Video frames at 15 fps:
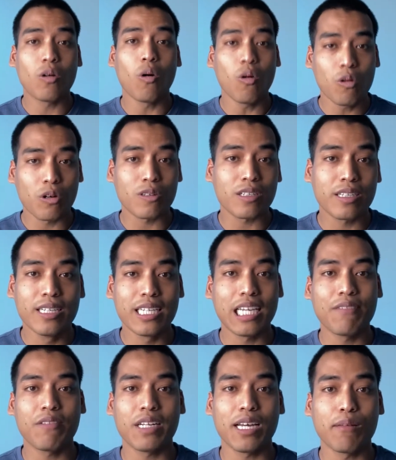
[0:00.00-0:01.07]
or
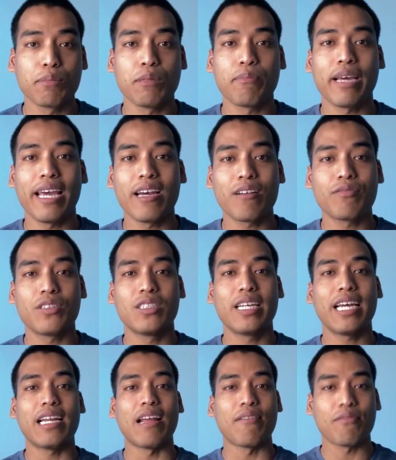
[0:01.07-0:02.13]
even help you pay off your
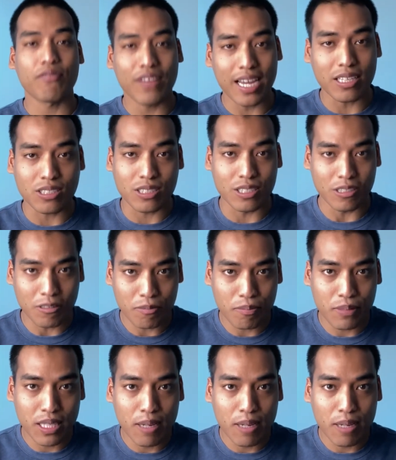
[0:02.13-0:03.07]
debt faster.